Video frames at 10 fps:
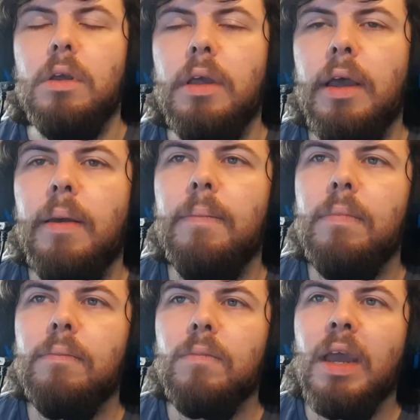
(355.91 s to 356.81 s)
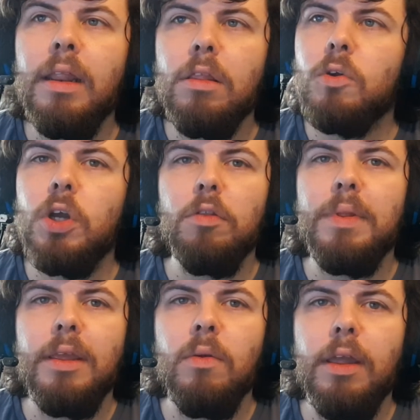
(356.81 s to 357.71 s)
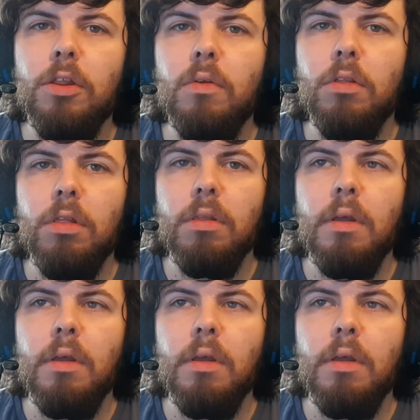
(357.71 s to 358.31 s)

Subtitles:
And it still shocks me that you get students